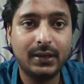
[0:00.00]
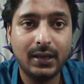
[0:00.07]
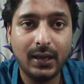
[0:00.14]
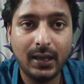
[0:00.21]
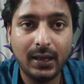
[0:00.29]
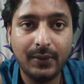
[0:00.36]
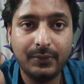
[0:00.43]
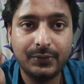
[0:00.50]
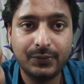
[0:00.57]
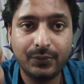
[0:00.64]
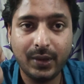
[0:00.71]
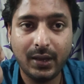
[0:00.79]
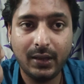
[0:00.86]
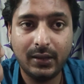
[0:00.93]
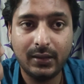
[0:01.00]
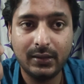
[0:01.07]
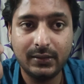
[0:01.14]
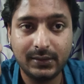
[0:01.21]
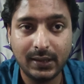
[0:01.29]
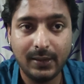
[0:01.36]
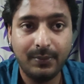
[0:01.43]
nibs with
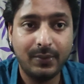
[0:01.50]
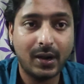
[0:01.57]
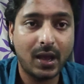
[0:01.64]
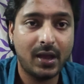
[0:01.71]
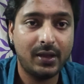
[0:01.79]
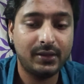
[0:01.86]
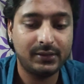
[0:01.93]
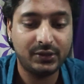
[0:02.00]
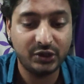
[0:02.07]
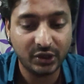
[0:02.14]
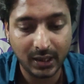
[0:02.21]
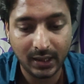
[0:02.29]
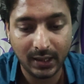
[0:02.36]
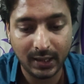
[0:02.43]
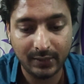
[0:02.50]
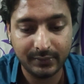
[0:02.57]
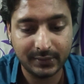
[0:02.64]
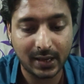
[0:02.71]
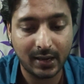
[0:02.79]
zebra G nibs.